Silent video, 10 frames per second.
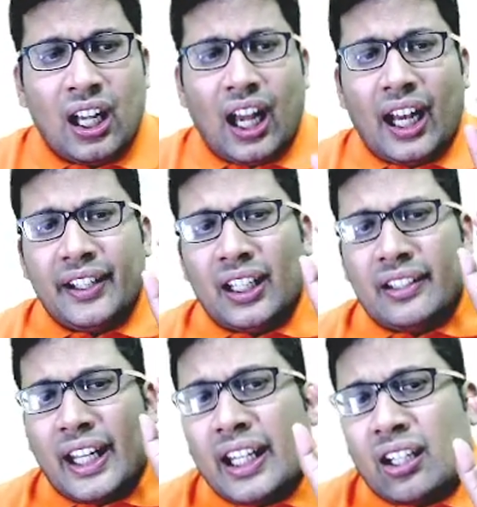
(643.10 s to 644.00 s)
and the
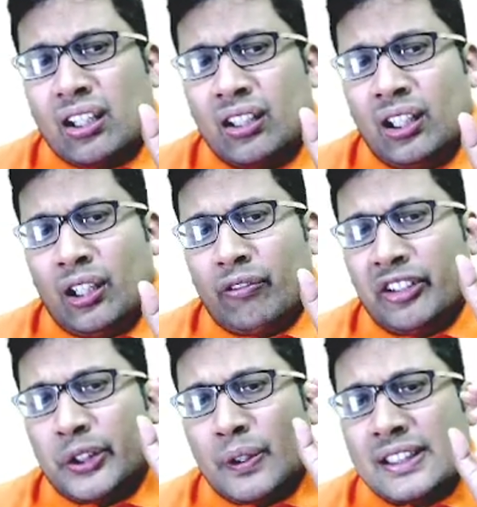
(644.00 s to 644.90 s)
neck
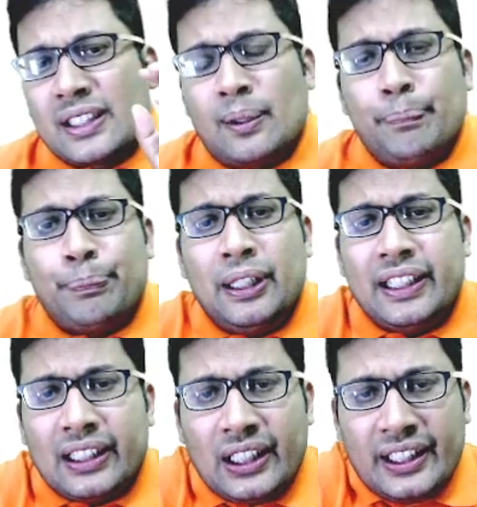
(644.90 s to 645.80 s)
which was
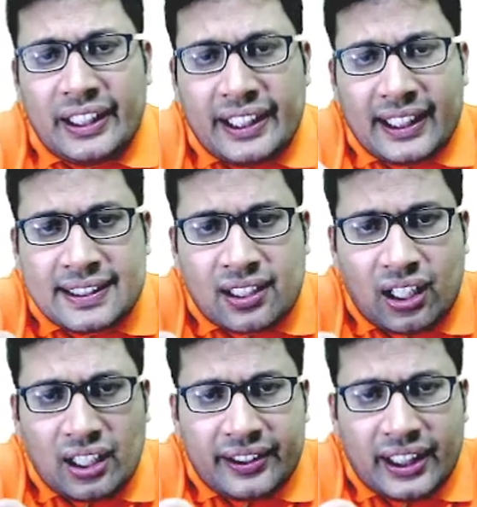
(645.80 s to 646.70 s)
completely
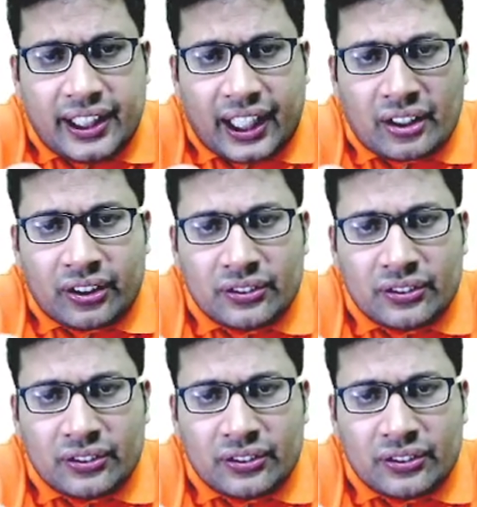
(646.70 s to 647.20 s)
encircling the neck.